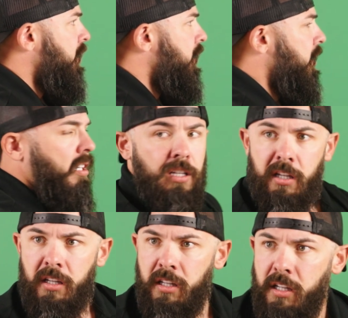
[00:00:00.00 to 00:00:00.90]
not, we
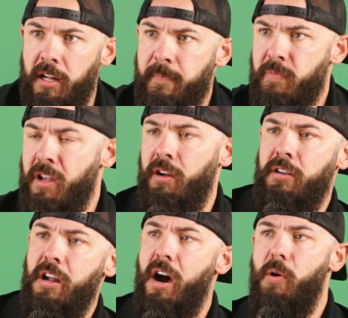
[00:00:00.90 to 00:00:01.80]

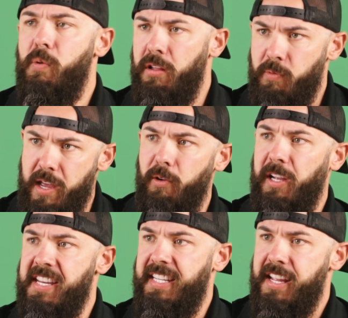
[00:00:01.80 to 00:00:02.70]
can't. No, we will
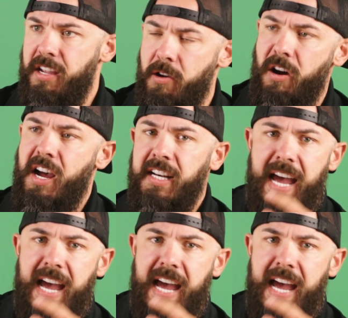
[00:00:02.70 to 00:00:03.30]
continue on.